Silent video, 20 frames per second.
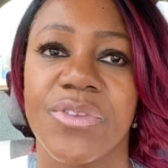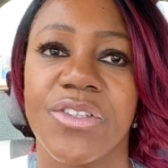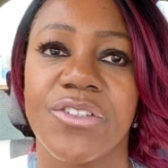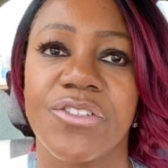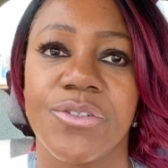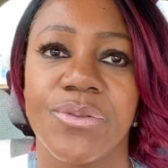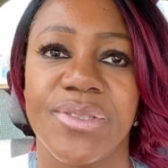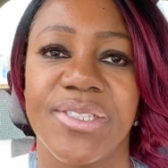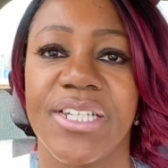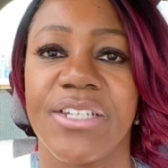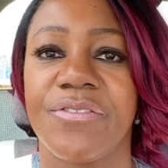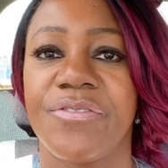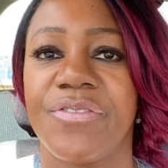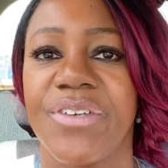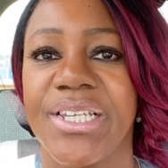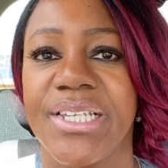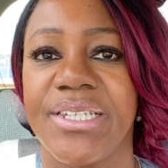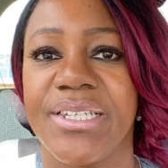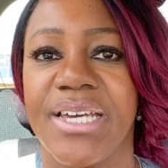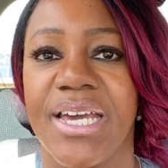So instead of
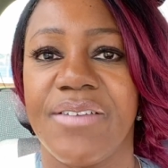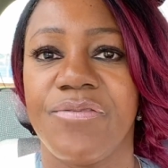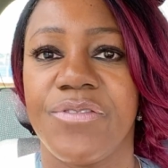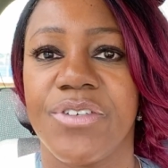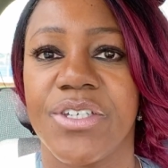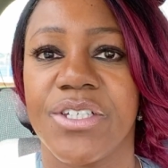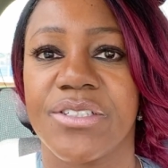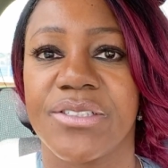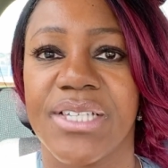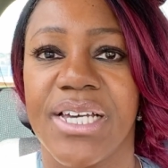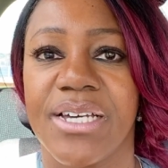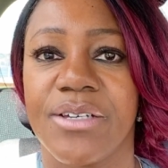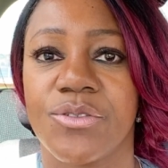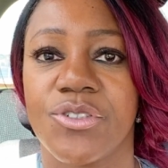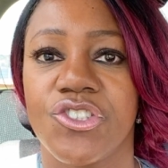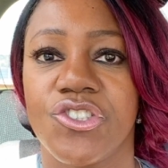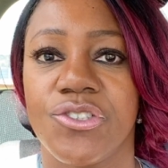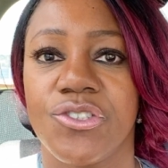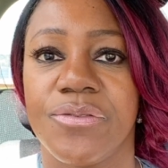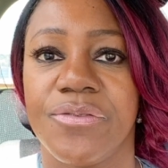feeling envious, how
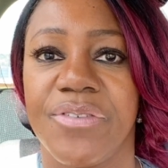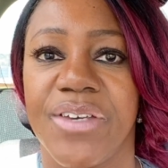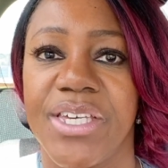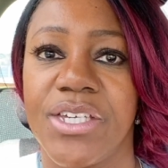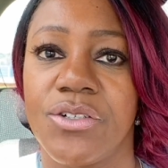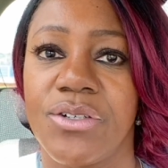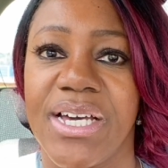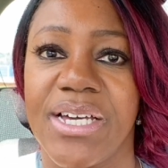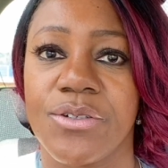could you feel?